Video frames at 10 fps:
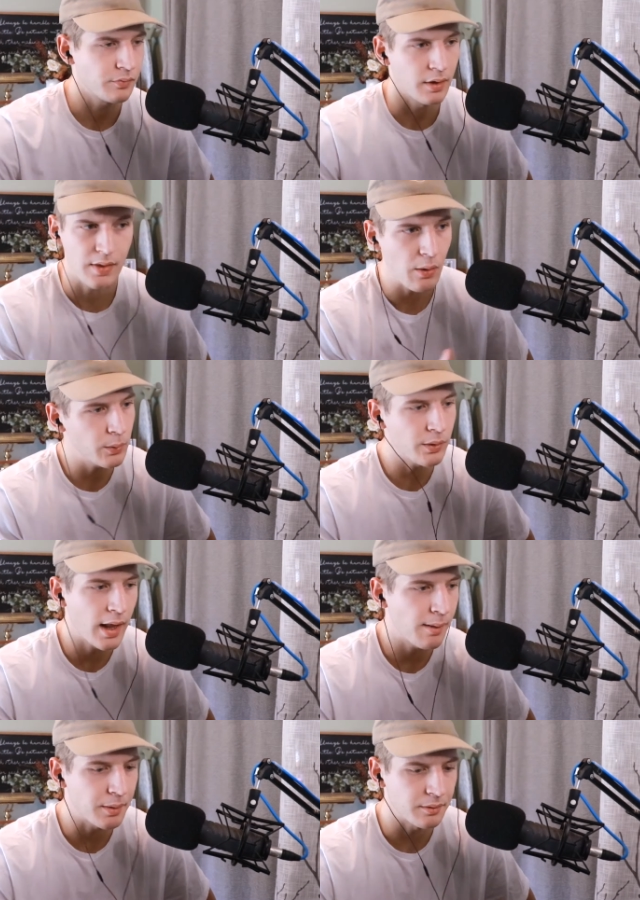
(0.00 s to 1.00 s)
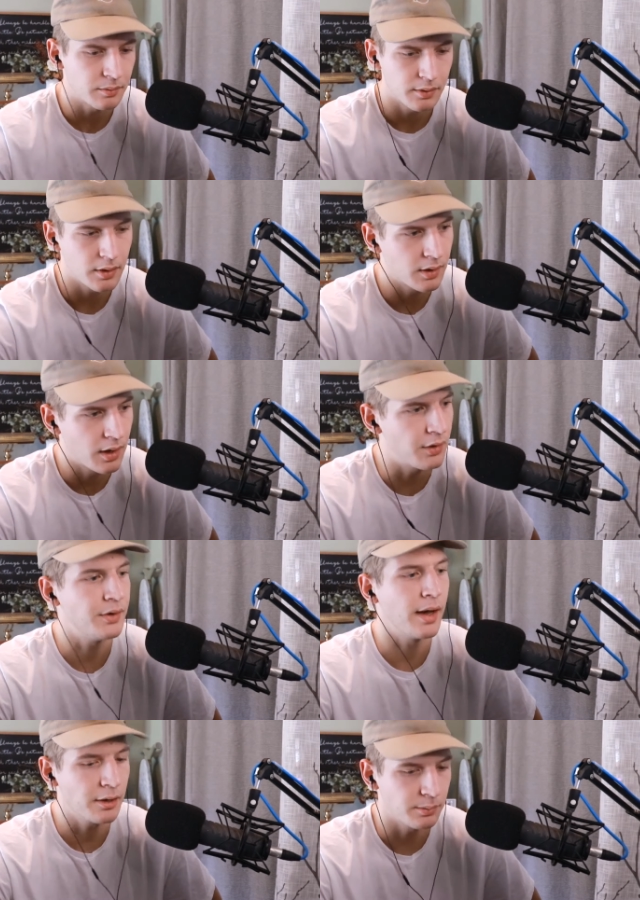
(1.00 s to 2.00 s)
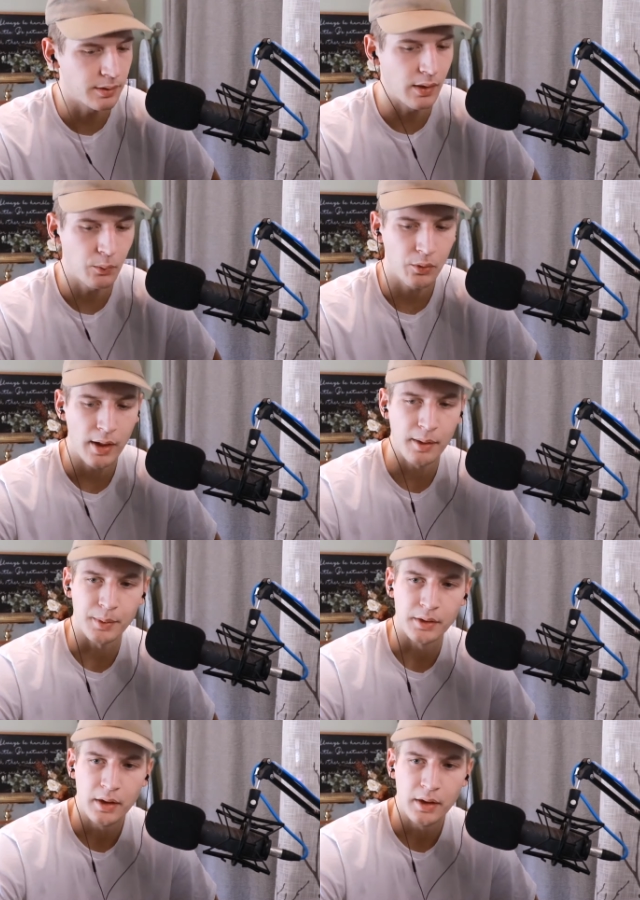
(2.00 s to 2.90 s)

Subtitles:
And that will happen. Undoubtedly, that will happen.